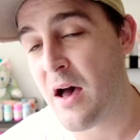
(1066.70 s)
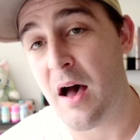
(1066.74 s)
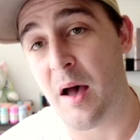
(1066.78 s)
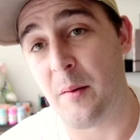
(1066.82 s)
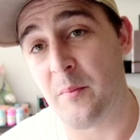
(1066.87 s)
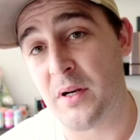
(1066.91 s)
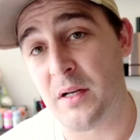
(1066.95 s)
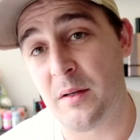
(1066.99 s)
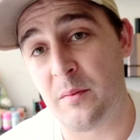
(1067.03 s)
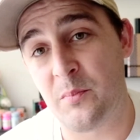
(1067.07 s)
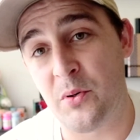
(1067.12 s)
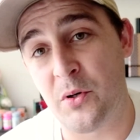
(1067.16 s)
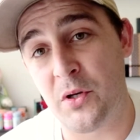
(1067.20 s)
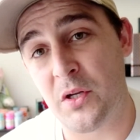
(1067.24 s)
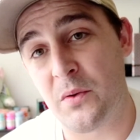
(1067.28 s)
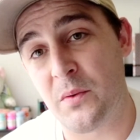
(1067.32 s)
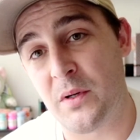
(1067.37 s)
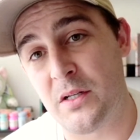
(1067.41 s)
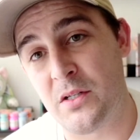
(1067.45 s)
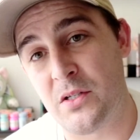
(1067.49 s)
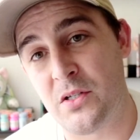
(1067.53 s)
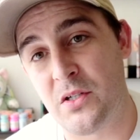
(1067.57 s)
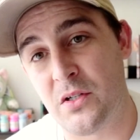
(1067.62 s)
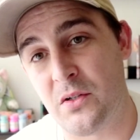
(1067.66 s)
I'm going to put you
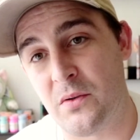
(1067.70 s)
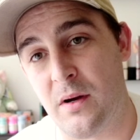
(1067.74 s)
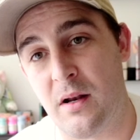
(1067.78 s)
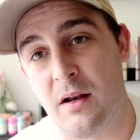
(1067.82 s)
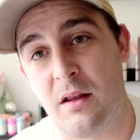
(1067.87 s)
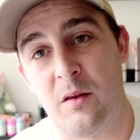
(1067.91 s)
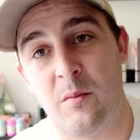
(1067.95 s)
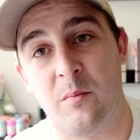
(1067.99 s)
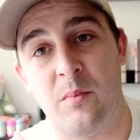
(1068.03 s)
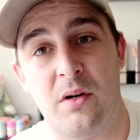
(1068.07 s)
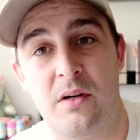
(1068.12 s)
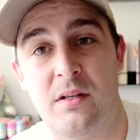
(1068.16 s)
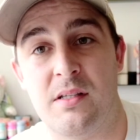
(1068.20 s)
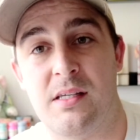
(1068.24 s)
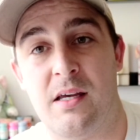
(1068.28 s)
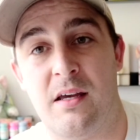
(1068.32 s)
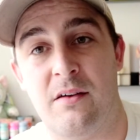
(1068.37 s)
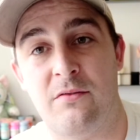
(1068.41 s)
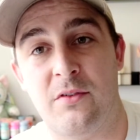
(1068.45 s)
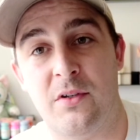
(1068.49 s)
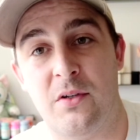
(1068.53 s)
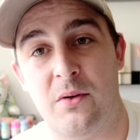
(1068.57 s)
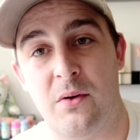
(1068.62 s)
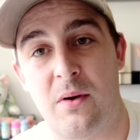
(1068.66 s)
into another bird's eye
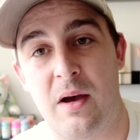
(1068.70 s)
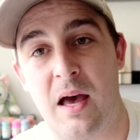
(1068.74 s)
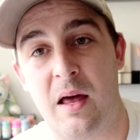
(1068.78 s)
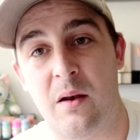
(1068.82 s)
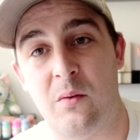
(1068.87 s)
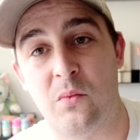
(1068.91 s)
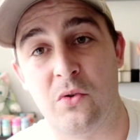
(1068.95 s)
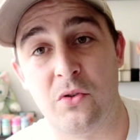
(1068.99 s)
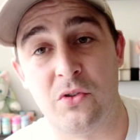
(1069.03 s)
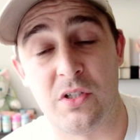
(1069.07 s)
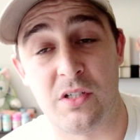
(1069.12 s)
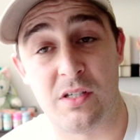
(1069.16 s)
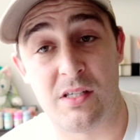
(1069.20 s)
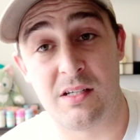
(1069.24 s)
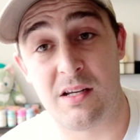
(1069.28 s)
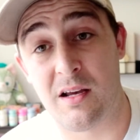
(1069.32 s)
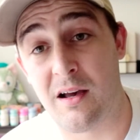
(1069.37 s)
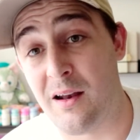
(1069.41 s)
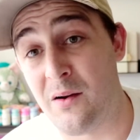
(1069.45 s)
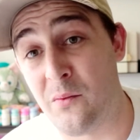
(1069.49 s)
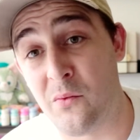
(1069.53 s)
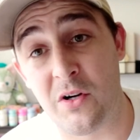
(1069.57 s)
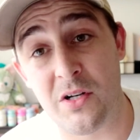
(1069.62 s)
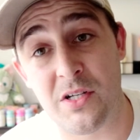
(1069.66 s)
view and we'll just
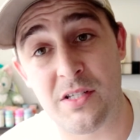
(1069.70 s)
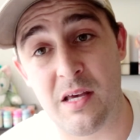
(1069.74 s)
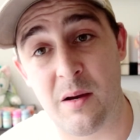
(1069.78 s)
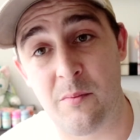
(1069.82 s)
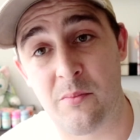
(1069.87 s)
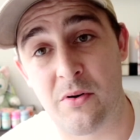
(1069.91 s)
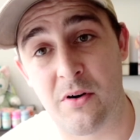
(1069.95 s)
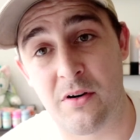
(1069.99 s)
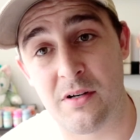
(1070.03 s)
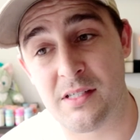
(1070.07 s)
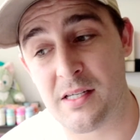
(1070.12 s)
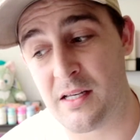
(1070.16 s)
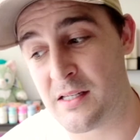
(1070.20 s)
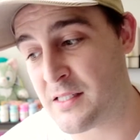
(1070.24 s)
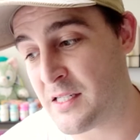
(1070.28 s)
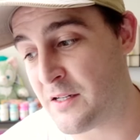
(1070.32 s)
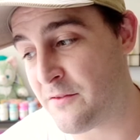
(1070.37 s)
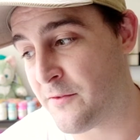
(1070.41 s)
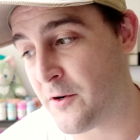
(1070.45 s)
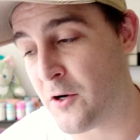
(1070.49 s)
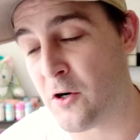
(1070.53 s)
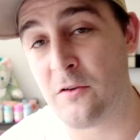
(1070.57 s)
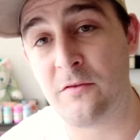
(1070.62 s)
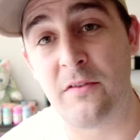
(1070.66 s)
kind of watch that process
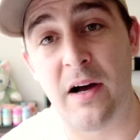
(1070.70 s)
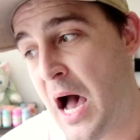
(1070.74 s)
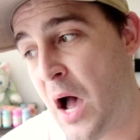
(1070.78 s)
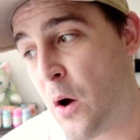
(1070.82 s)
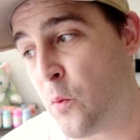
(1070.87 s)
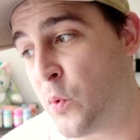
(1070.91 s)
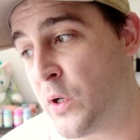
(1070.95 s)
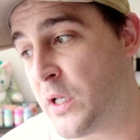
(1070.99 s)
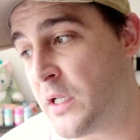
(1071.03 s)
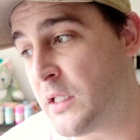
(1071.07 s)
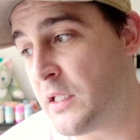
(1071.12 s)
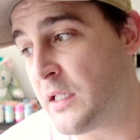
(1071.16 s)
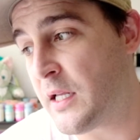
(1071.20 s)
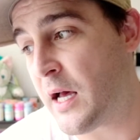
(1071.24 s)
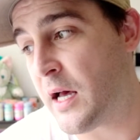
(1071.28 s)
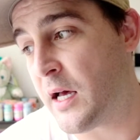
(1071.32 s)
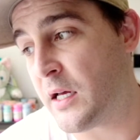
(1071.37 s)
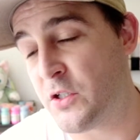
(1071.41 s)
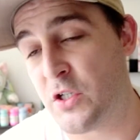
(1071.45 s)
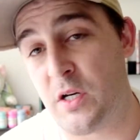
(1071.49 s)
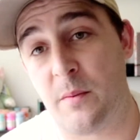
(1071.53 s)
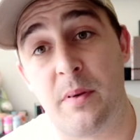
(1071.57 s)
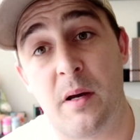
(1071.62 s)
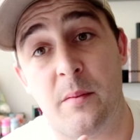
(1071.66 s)
evolve. I will
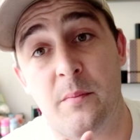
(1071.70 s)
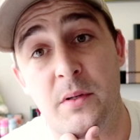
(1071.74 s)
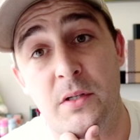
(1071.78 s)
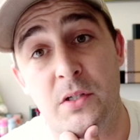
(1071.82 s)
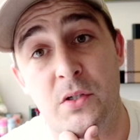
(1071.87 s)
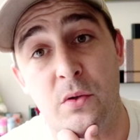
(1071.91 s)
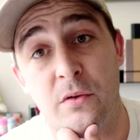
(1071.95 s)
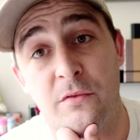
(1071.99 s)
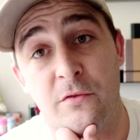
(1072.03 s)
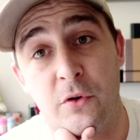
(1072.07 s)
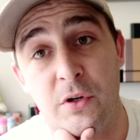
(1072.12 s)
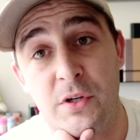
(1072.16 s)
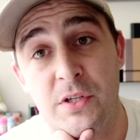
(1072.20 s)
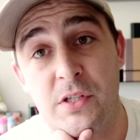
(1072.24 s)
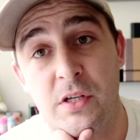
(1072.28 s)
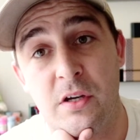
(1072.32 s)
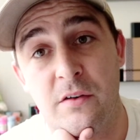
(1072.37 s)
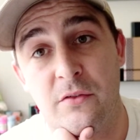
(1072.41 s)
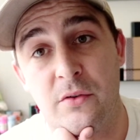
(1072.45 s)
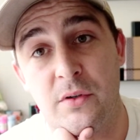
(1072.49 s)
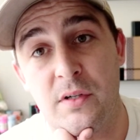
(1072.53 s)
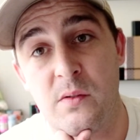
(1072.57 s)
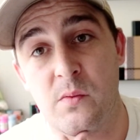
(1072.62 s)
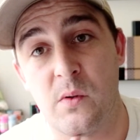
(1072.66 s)
jump up into a
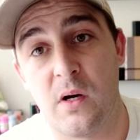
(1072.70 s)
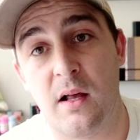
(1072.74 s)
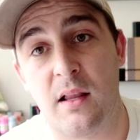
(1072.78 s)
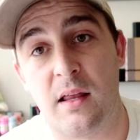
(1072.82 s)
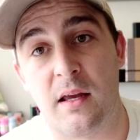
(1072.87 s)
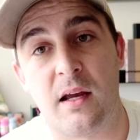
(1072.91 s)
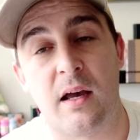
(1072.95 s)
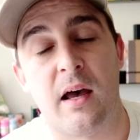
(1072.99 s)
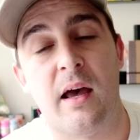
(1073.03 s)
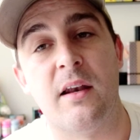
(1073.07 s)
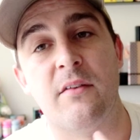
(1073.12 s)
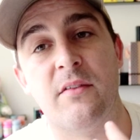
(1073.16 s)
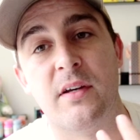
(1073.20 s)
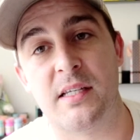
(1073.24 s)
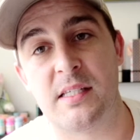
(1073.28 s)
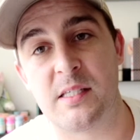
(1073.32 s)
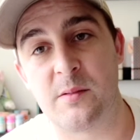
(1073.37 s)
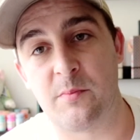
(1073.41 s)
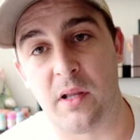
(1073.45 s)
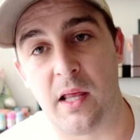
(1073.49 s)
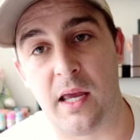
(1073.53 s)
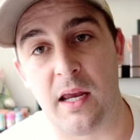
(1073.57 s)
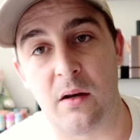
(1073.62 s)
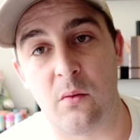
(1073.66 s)
voiceover as well and kind of
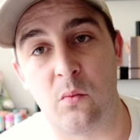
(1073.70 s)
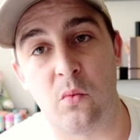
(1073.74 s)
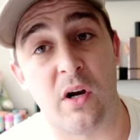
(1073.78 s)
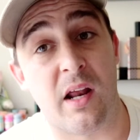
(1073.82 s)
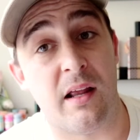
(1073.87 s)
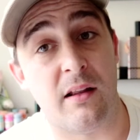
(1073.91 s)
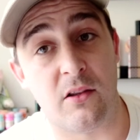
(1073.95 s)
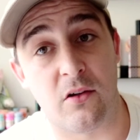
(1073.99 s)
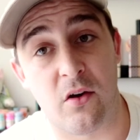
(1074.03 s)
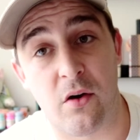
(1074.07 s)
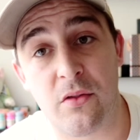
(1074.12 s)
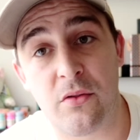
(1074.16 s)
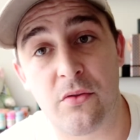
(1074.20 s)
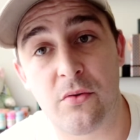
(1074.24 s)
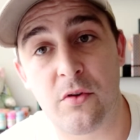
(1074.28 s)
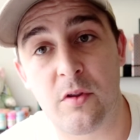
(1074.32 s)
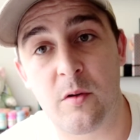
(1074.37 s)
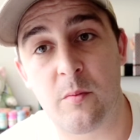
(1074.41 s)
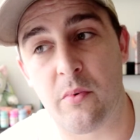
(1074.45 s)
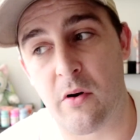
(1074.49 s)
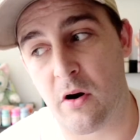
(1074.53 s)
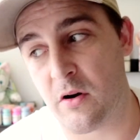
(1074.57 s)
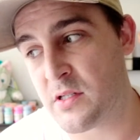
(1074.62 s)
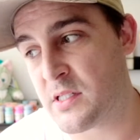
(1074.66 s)
explain what I learned through
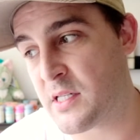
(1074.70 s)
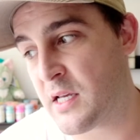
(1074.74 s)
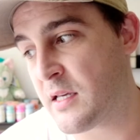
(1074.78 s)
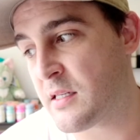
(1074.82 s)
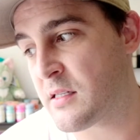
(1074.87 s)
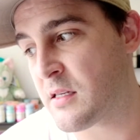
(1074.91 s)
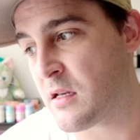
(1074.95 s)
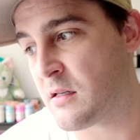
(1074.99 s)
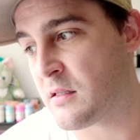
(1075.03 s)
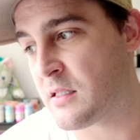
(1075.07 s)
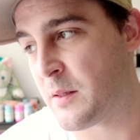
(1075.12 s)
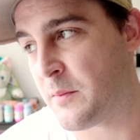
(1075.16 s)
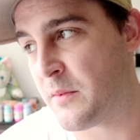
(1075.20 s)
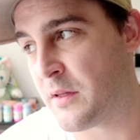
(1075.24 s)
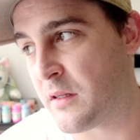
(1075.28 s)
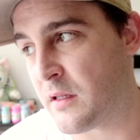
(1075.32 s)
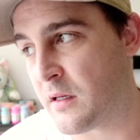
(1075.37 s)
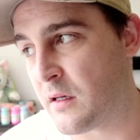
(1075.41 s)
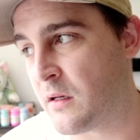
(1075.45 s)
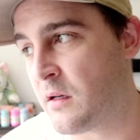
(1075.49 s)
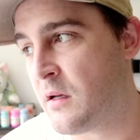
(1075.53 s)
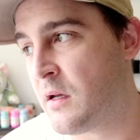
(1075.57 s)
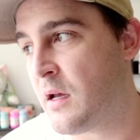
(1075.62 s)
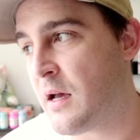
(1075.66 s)
the process and some of
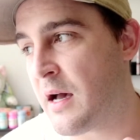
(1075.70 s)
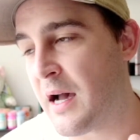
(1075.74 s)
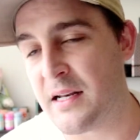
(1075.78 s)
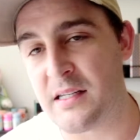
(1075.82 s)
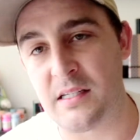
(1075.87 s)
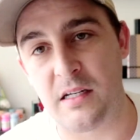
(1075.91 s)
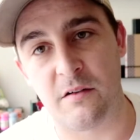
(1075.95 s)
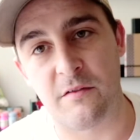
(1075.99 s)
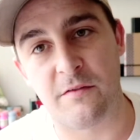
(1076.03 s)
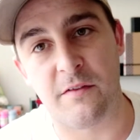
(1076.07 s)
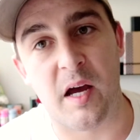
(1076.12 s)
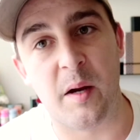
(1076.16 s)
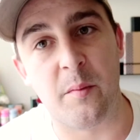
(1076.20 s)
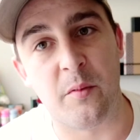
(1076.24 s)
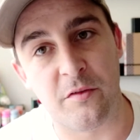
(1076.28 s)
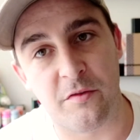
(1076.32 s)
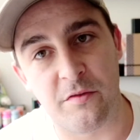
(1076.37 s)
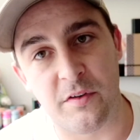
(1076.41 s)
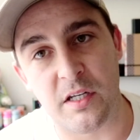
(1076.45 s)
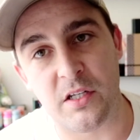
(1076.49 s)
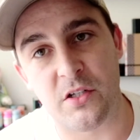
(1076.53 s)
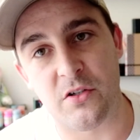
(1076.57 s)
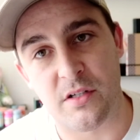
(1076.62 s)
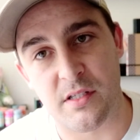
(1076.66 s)
the identifiable
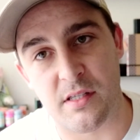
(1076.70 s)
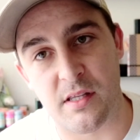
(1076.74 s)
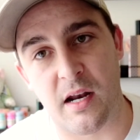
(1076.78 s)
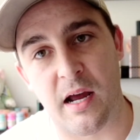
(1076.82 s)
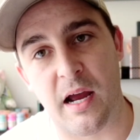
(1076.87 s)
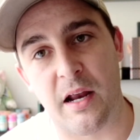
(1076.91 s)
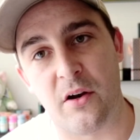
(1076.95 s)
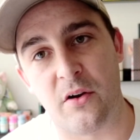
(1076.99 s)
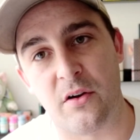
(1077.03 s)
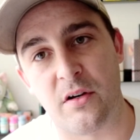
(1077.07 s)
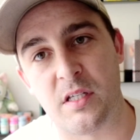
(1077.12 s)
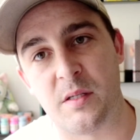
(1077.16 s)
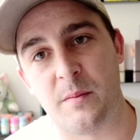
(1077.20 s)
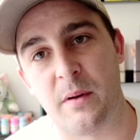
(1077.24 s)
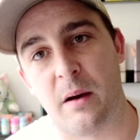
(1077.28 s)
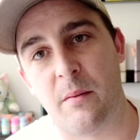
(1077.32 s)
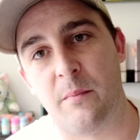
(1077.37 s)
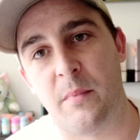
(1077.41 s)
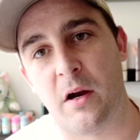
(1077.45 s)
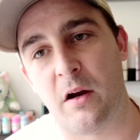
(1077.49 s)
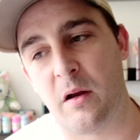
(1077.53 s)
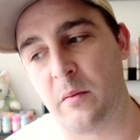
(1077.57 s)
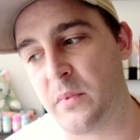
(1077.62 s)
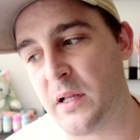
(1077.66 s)
features that I noticed about
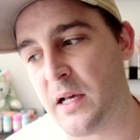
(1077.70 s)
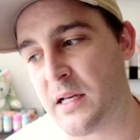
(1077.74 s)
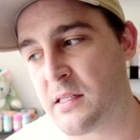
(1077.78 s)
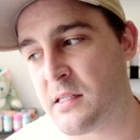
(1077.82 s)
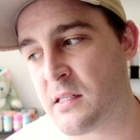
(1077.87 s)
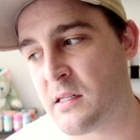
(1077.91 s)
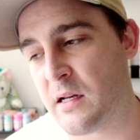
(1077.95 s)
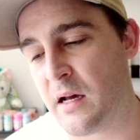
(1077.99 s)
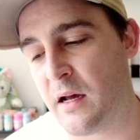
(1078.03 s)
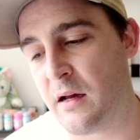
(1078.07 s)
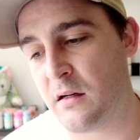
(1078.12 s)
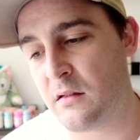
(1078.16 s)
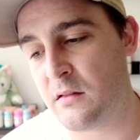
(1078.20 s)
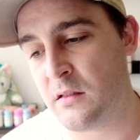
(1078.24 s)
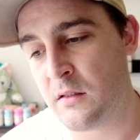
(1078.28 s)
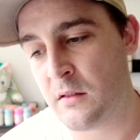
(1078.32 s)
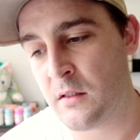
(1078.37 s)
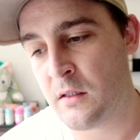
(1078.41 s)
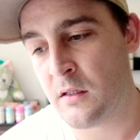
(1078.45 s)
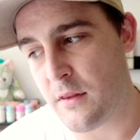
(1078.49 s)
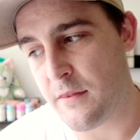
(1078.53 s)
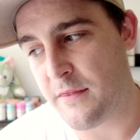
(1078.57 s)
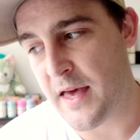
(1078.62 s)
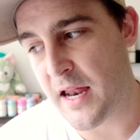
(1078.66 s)
Mary Blair's style
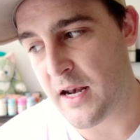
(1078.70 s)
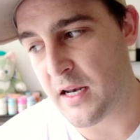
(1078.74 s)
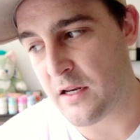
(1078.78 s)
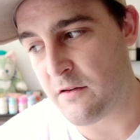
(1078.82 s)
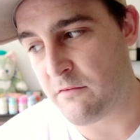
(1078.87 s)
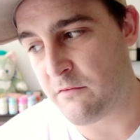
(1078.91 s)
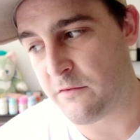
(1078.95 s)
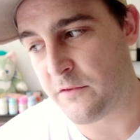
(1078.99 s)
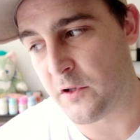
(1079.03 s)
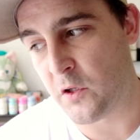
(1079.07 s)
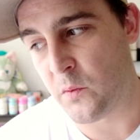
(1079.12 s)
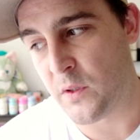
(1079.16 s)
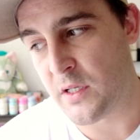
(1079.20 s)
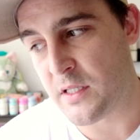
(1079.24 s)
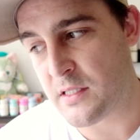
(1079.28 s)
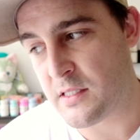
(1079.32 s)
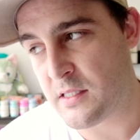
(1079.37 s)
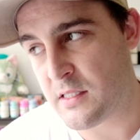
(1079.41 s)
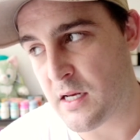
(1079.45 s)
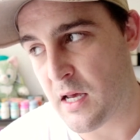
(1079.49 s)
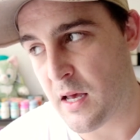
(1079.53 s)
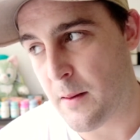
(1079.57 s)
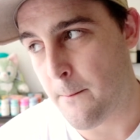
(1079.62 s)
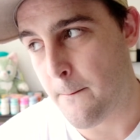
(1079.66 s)
that
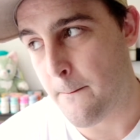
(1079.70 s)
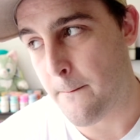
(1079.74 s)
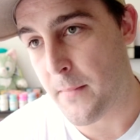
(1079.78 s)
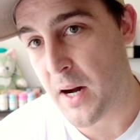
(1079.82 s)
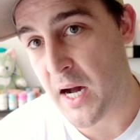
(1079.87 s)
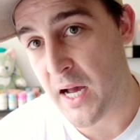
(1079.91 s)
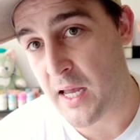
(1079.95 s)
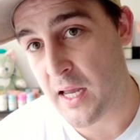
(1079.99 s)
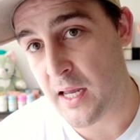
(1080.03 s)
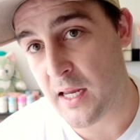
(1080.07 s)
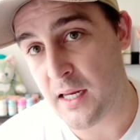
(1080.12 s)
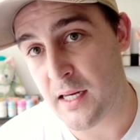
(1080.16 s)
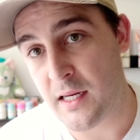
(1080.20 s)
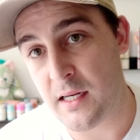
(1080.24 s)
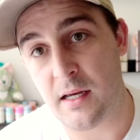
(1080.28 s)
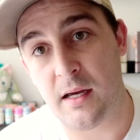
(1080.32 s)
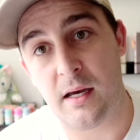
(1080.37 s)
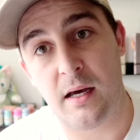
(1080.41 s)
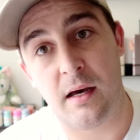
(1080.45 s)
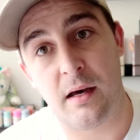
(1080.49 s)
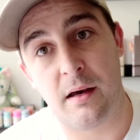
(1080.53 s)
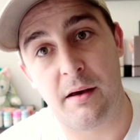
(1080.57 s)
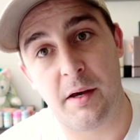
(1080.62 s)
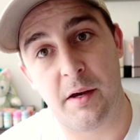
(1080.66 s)
influenced
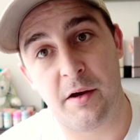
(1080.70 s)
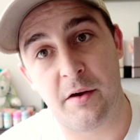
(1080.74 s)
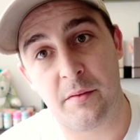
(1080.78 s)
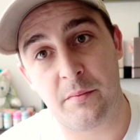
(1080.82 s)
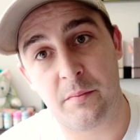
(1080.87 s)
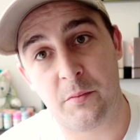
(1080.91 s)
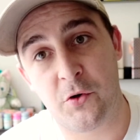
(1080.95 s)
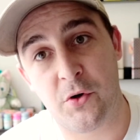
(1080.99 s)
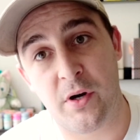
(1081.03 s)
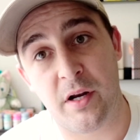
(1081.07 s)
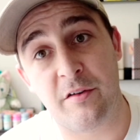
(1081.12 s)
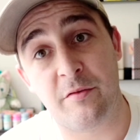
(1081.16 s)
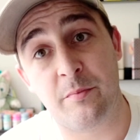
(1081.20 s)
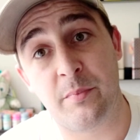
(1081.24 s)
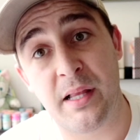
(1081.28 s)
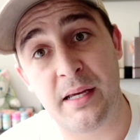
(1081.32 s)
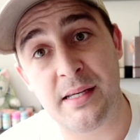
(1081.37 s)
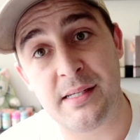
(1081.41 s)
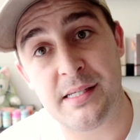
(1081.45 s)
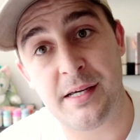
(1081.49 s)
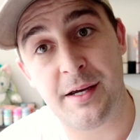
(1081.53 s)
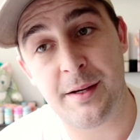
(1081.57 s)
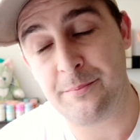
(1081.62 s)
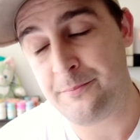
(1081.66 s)
my creative
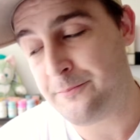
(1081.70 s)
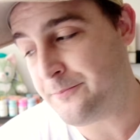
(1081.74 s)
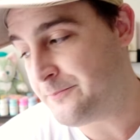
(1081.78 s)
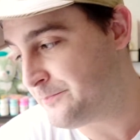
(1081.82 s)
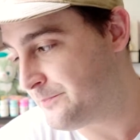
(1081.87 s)
playtime.